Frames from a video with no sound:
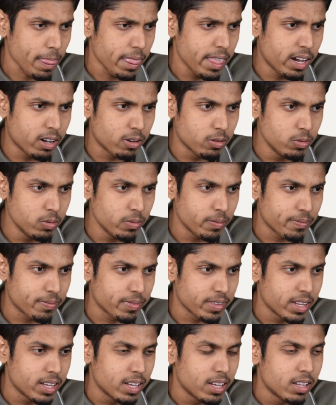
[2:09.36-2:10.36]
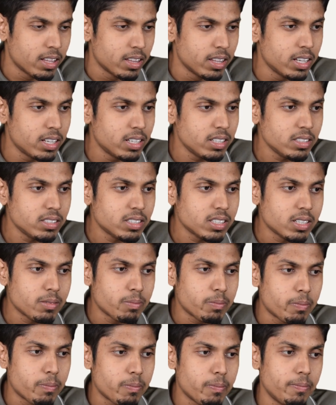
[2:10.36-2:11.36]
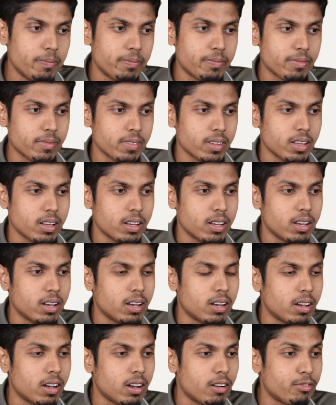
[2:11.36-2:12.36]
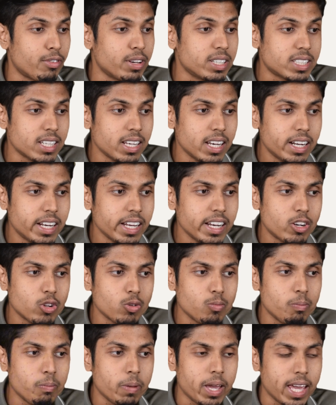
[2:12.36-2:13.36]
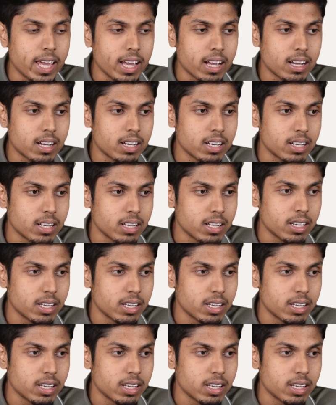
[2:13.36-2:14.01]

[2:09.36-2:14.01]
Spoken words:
Now, there is a facility to make